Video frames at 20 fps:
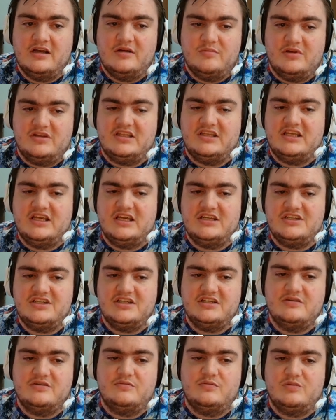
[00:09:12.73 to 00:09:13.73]
But the
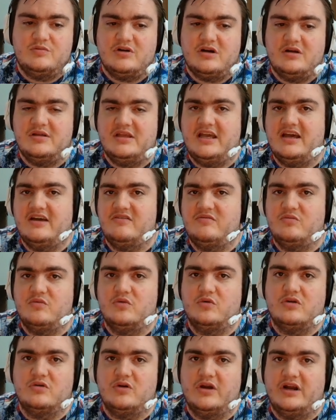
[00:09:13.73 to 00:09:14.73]
kitchen would probably have
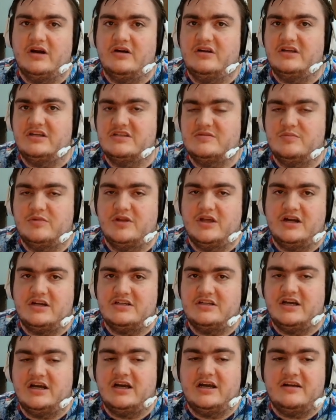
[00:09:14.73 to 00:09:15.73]
more areas
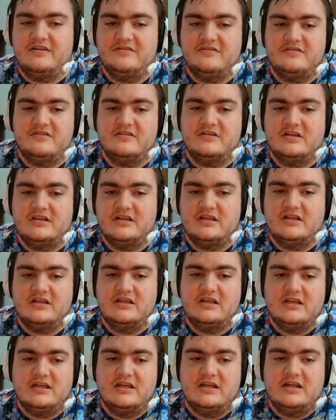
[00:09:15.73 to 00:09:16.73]
blocked off.
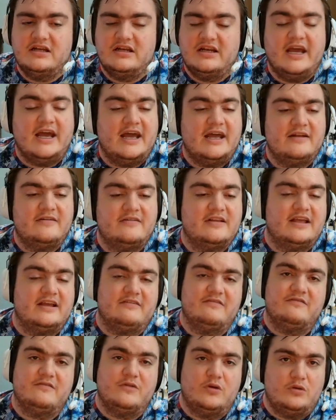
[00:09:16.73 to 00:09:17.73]
Not like
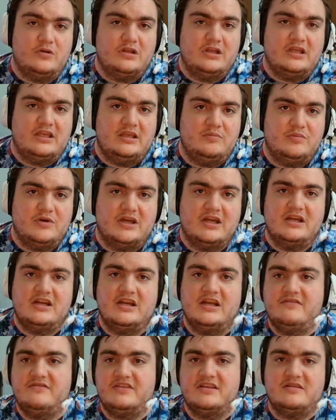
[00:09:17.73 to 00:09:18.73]
fully, but
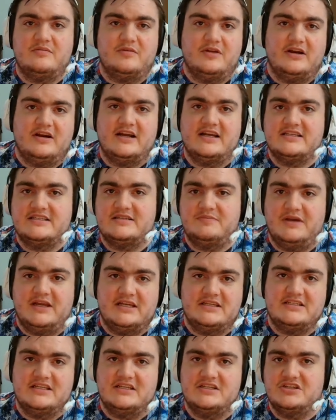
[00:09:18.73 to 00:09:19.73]
enough that the player has to pay
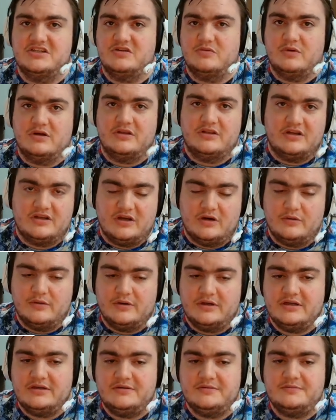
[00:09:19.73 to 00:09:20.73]
attention to where they're
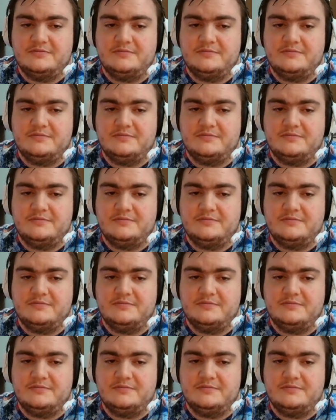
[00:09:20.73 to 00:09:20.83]
going.